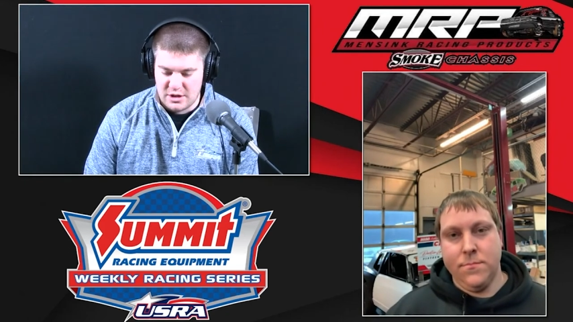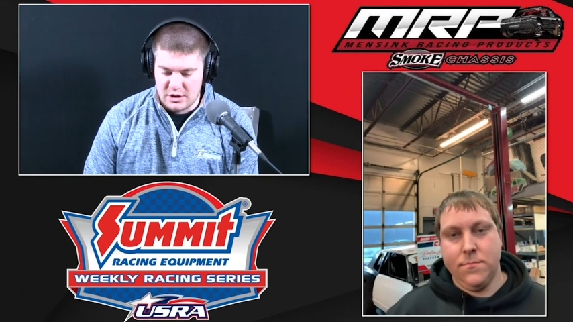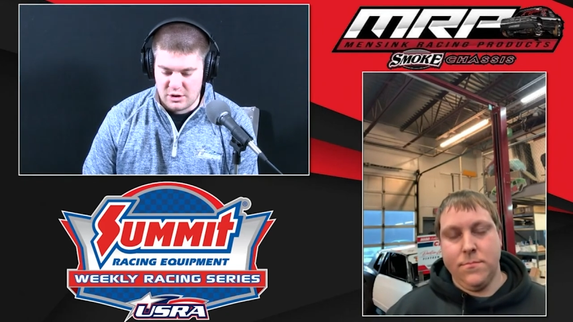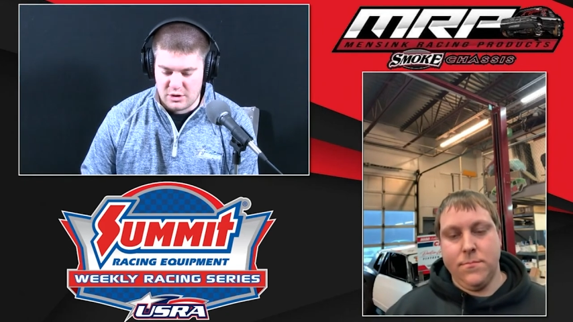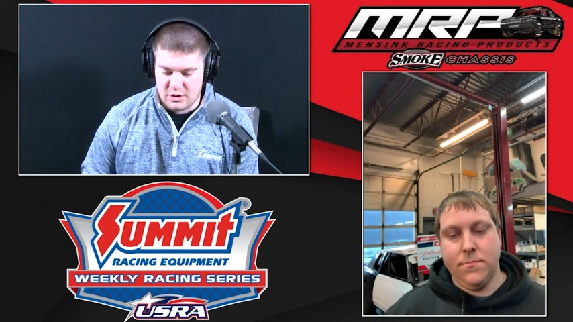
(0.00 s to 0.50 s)

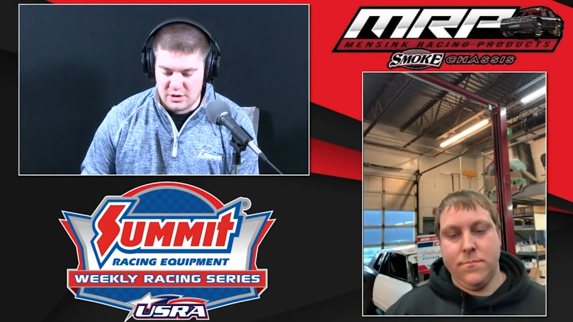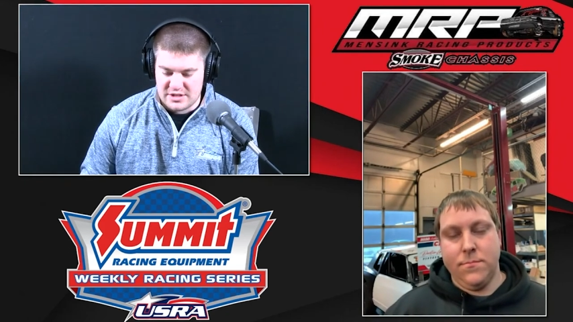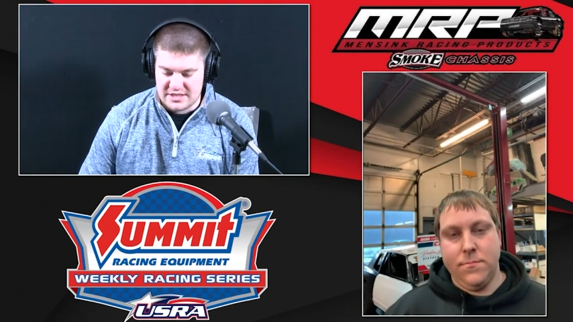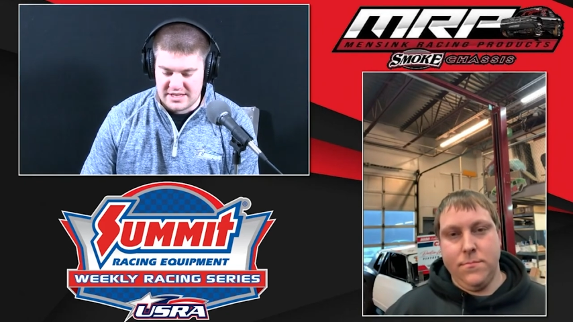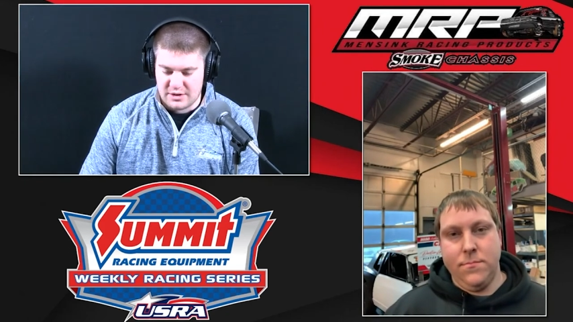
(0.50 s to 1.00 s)
Speaker 1: Hooker
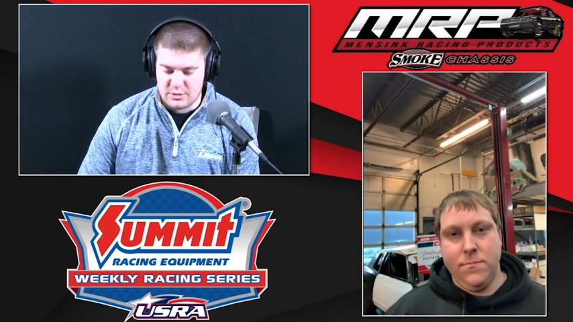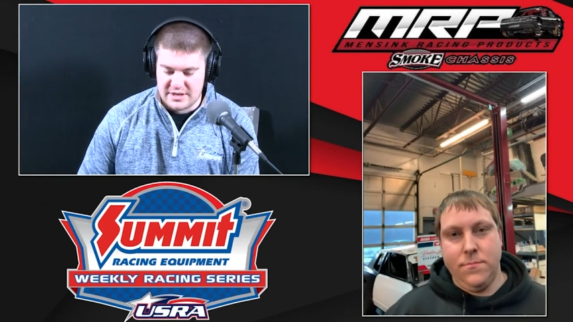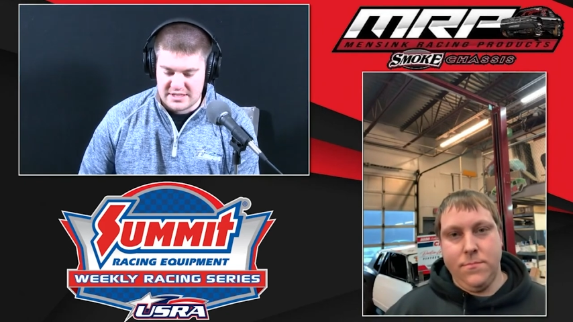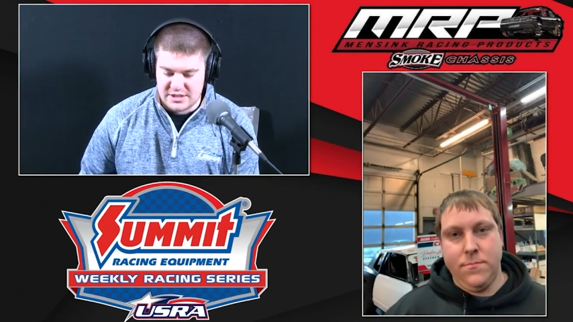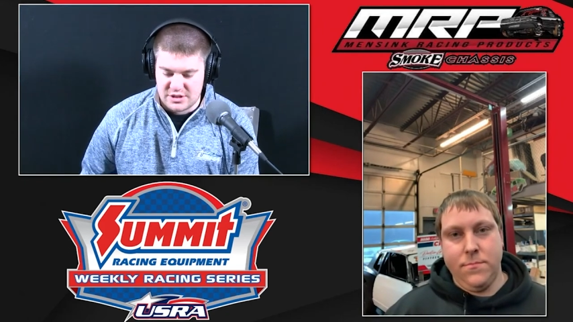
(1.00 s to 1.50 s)
Harness, Integra
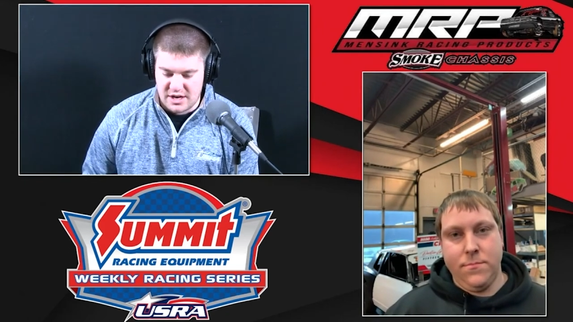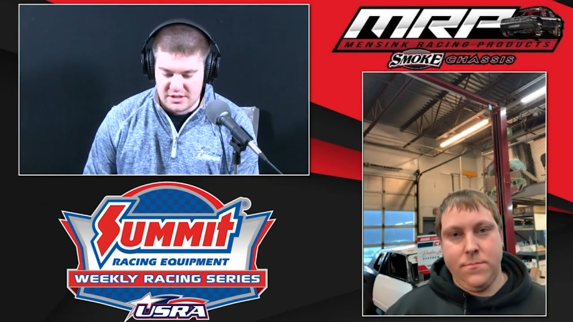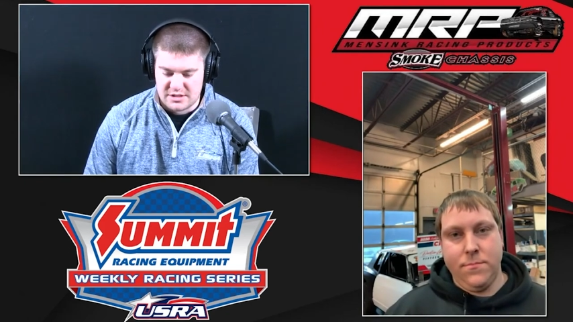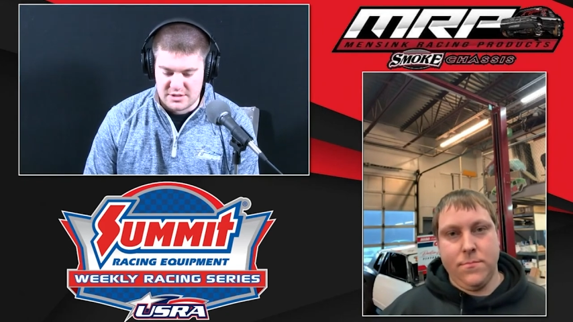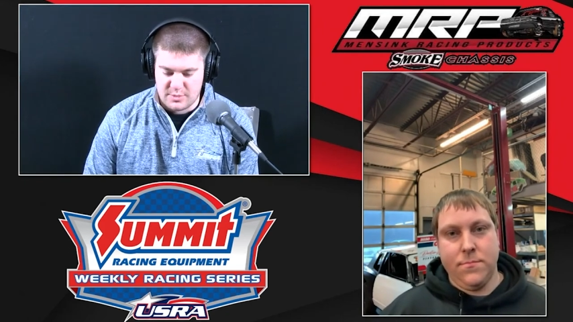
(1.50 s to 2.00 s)
Racing
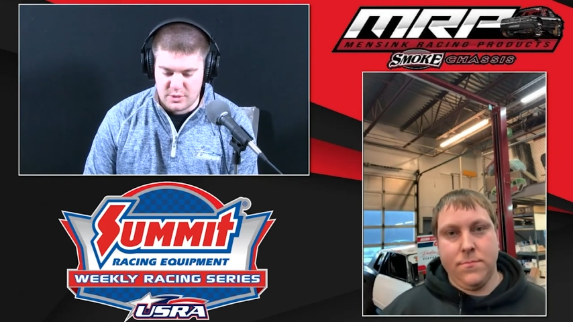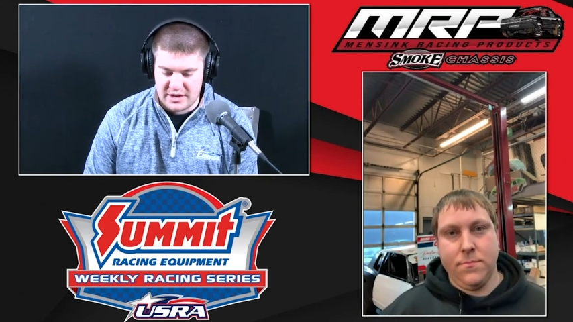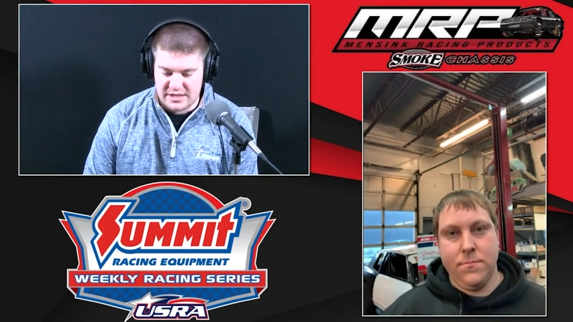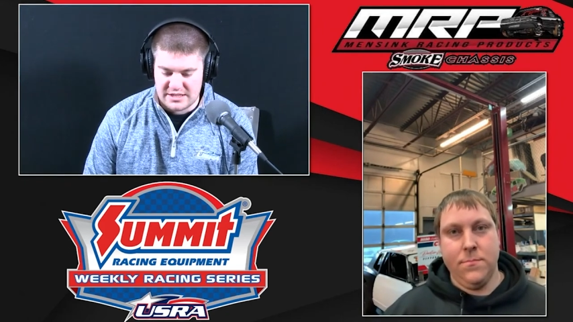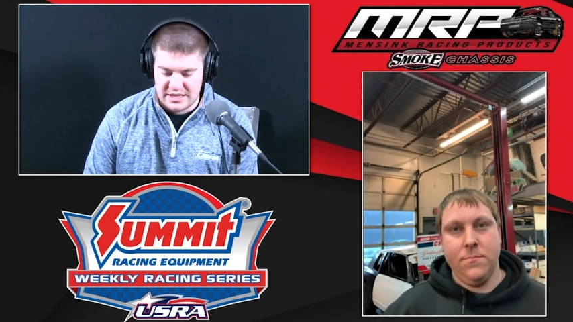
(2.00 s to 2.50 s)
Shocks and
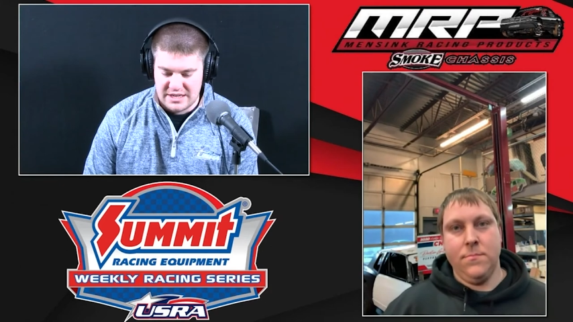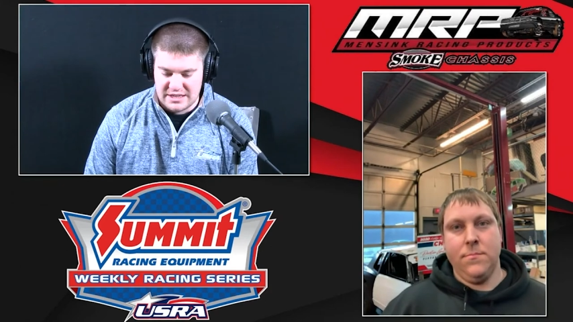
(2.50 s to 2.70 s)
Springs,